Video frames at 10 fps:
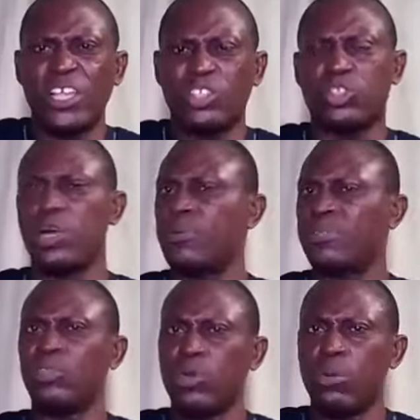wind
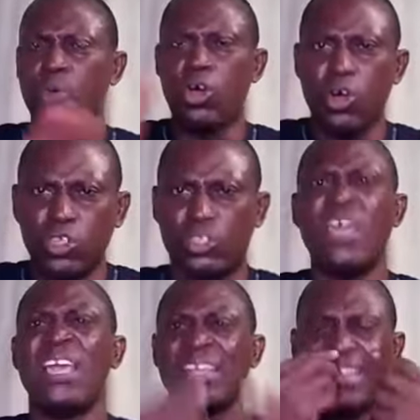drops, you know, most